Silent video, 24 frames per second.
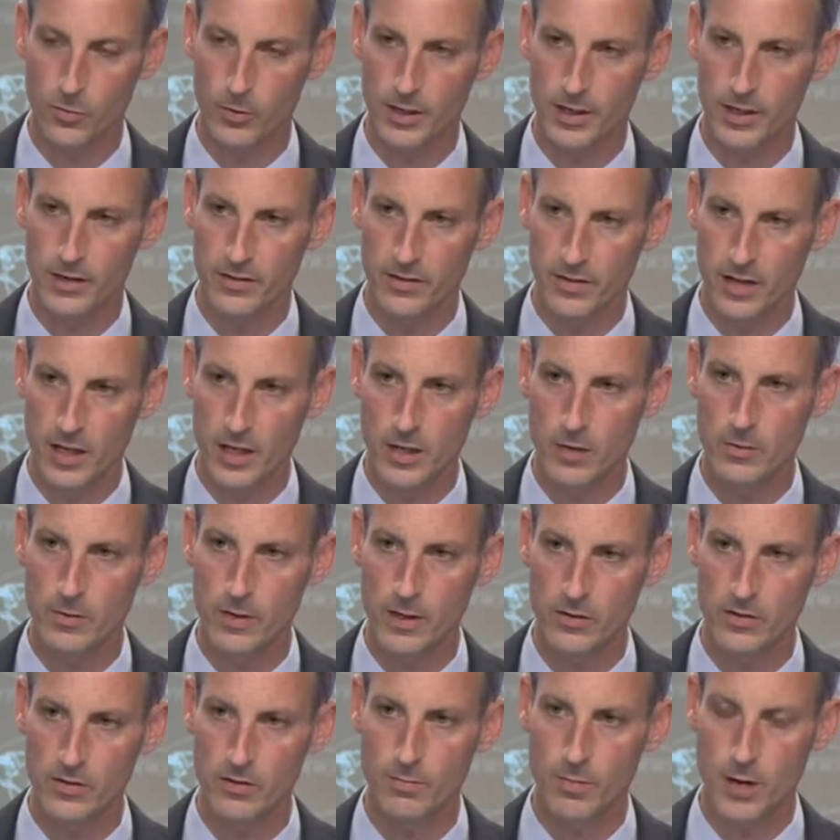We're
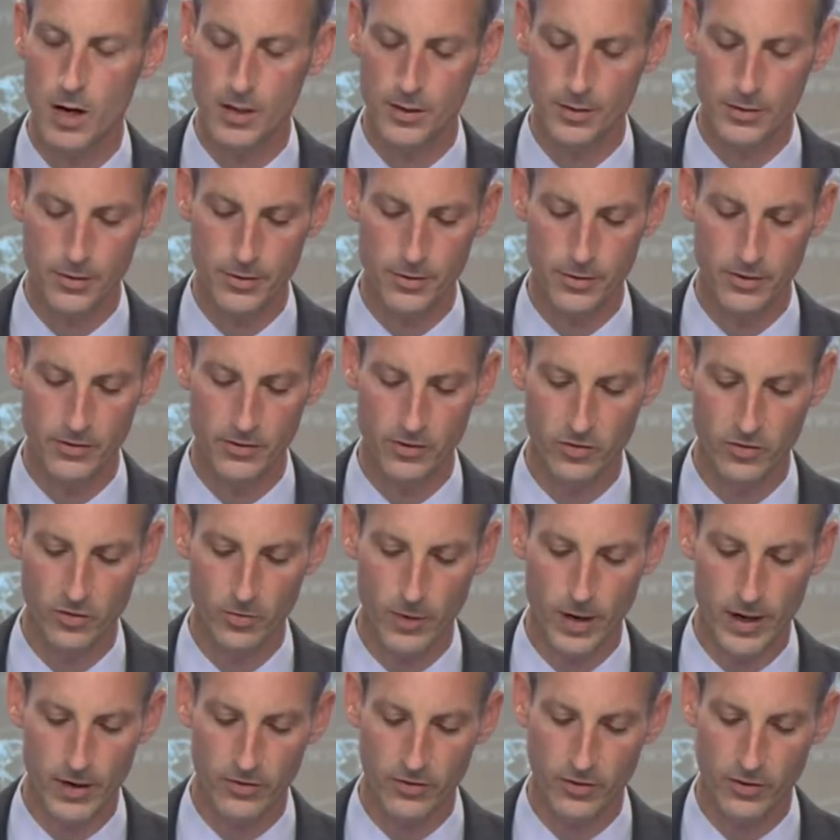continuing to monitor the
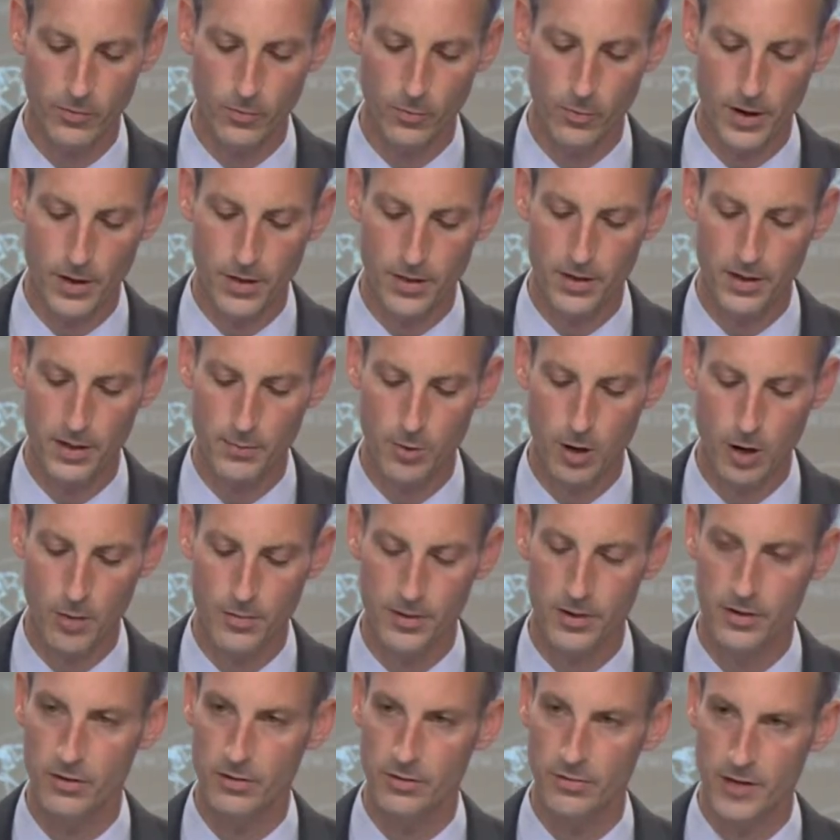situation with the
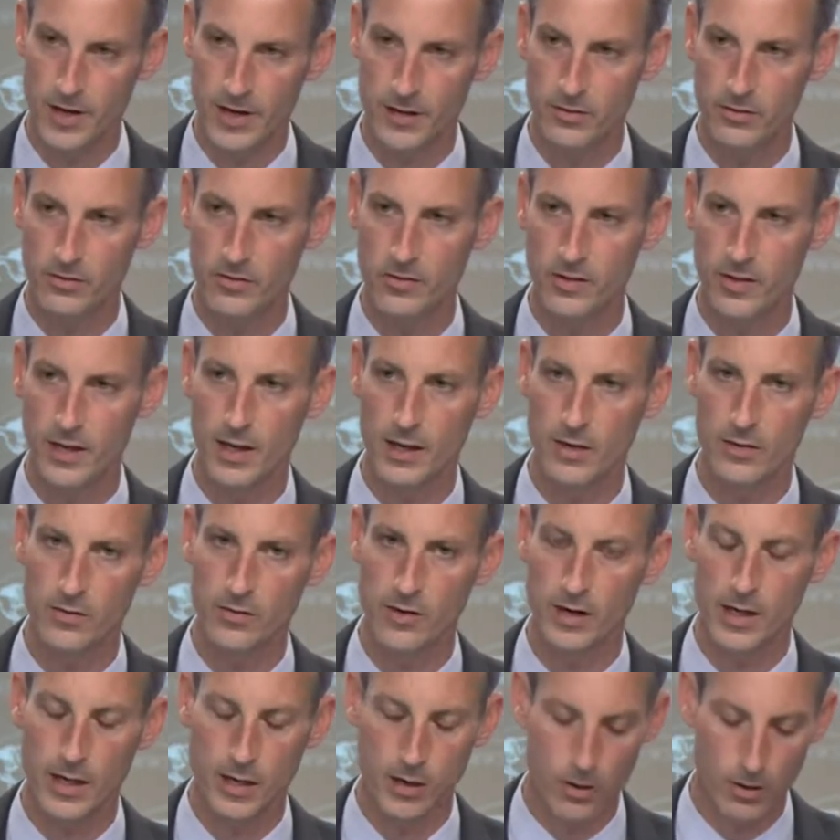Department of Defense and
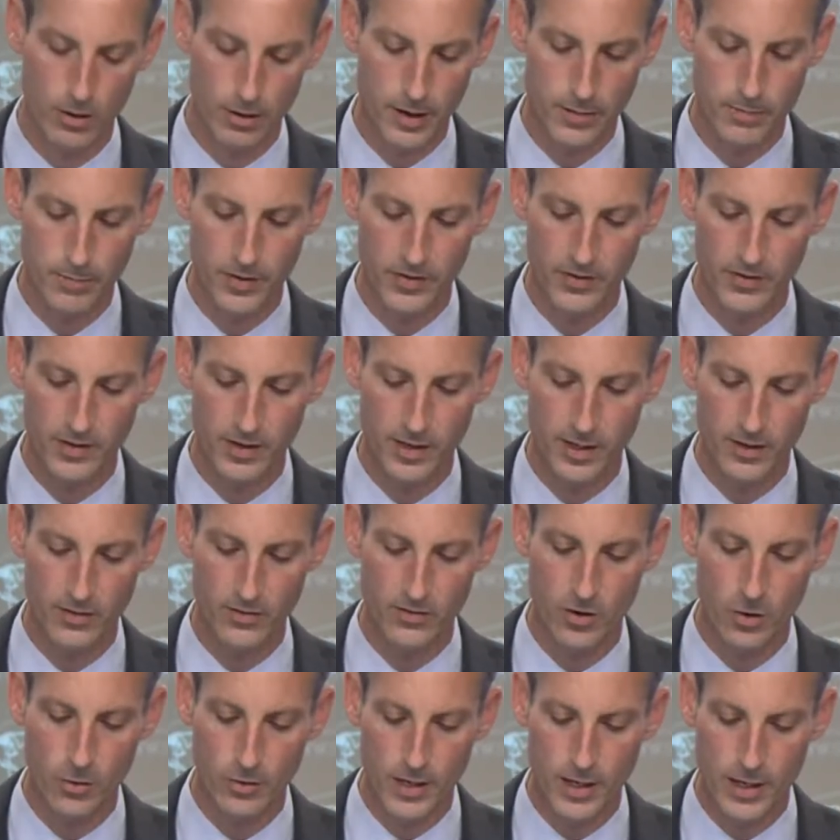our embassy in
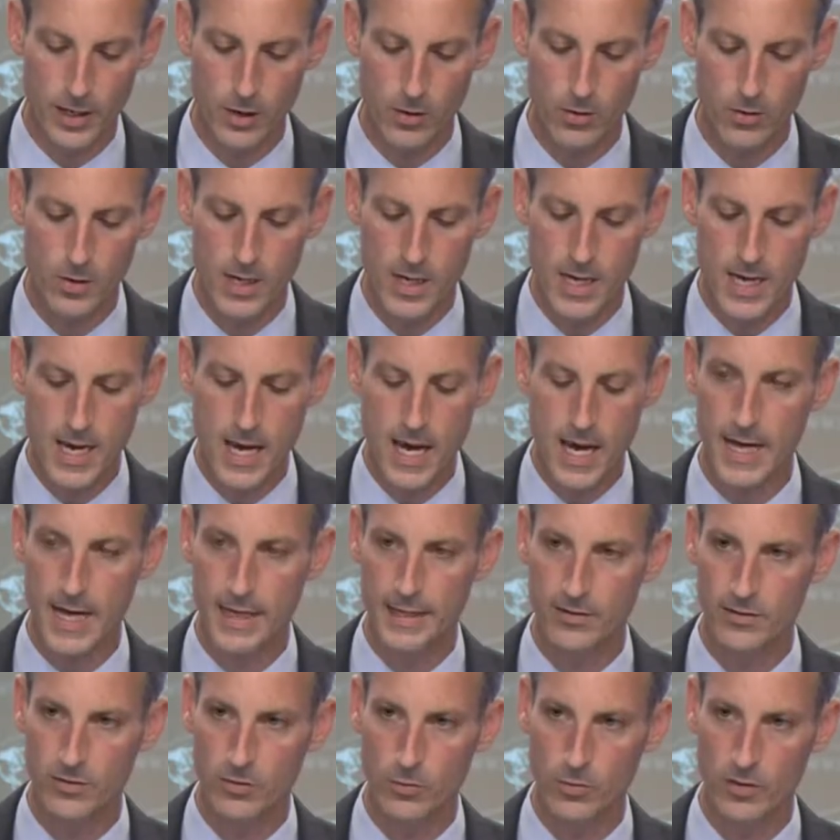Tokyo
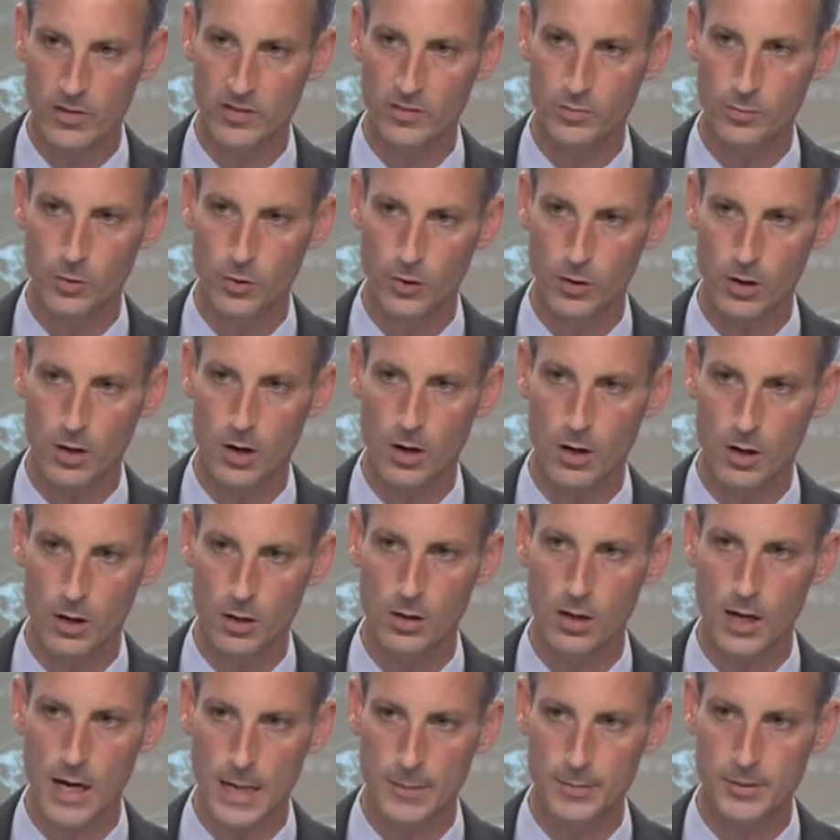to explore
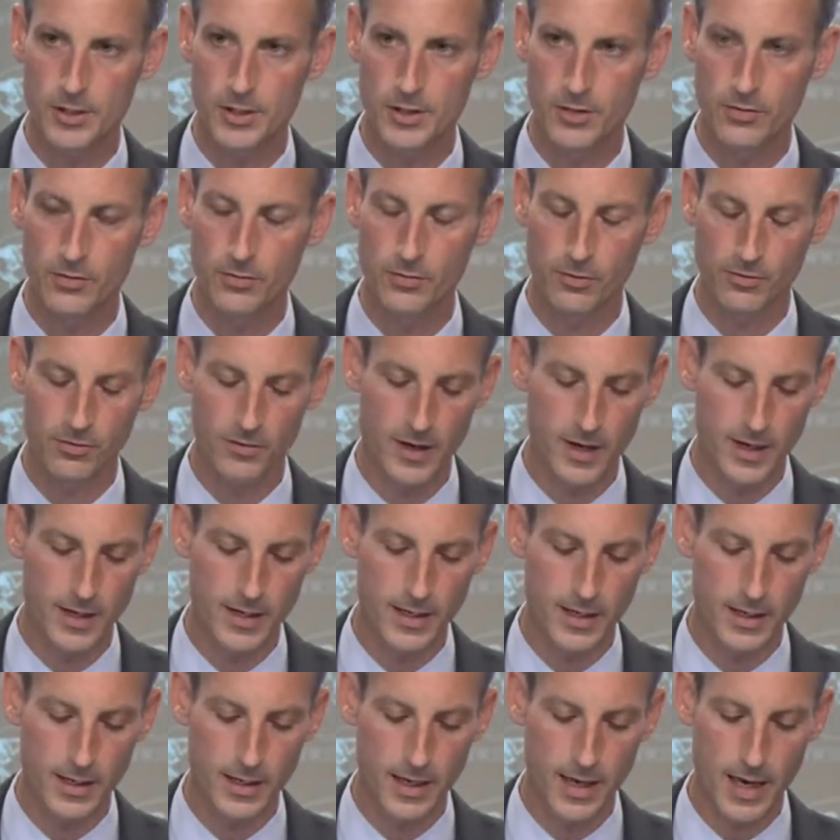all options for
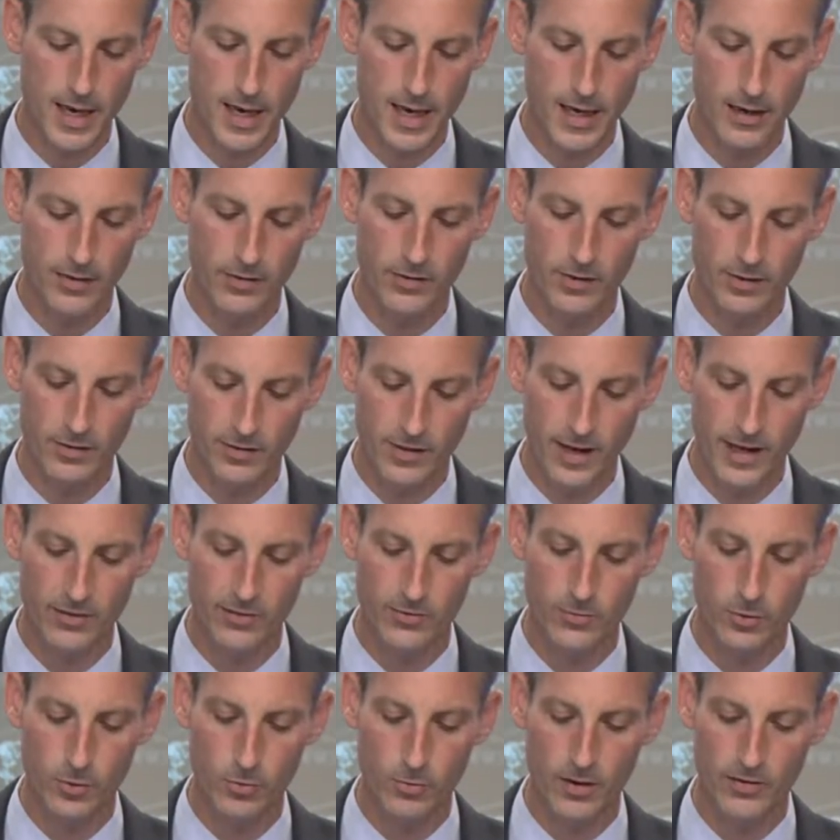finding a
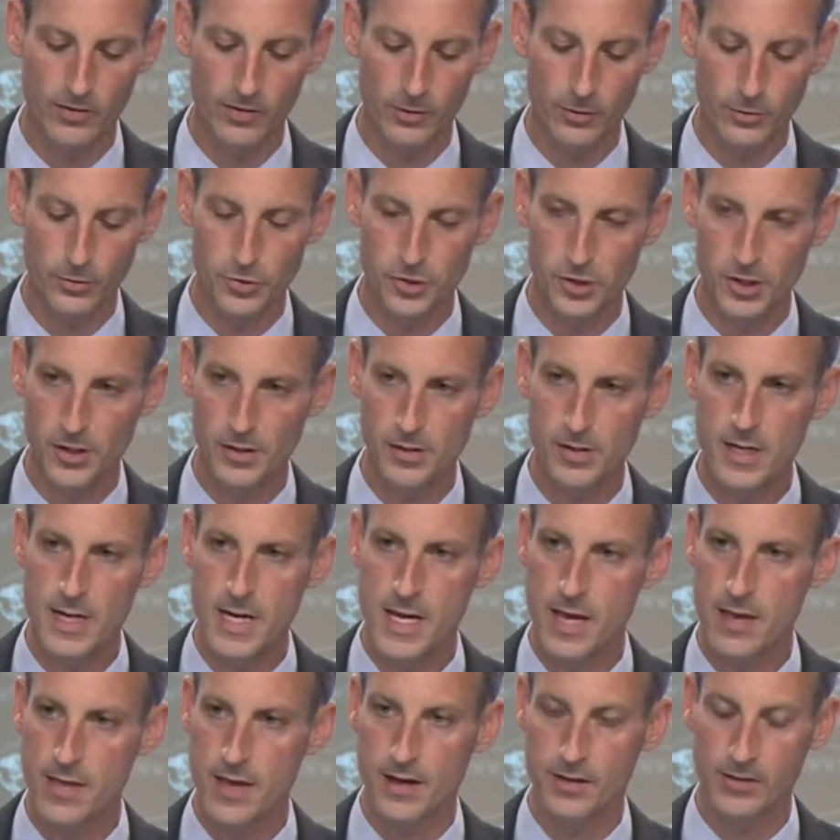successful resolution
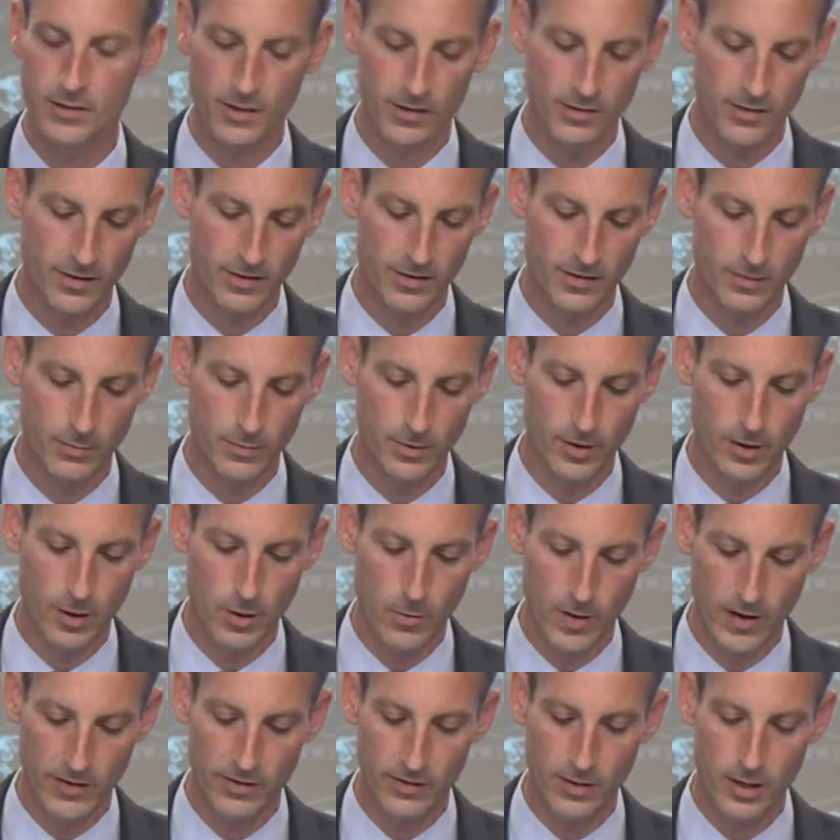that is consistent with
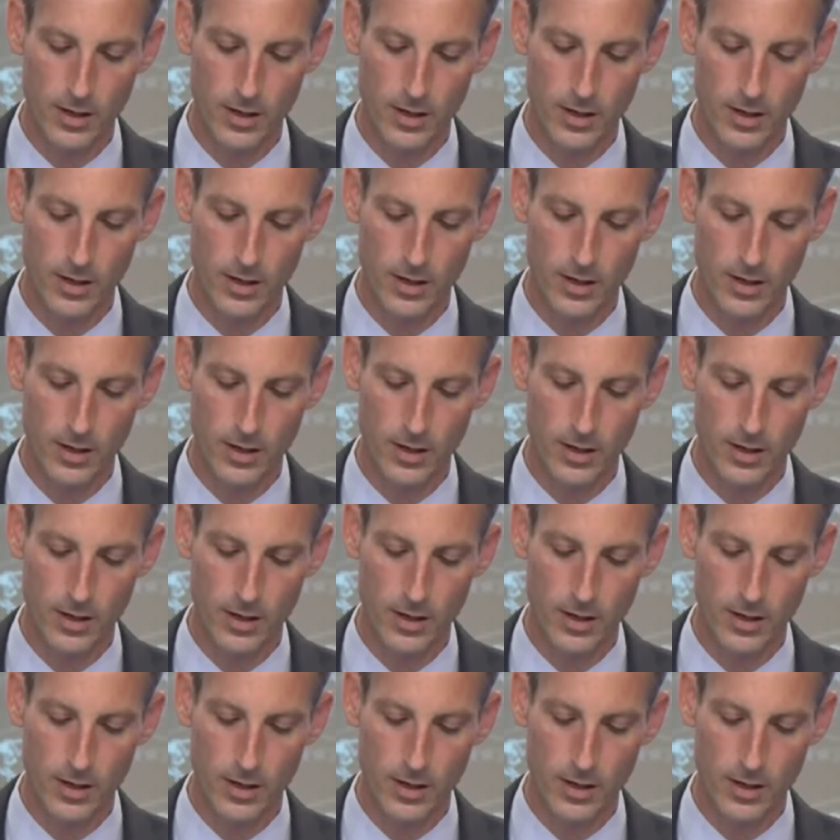U.S.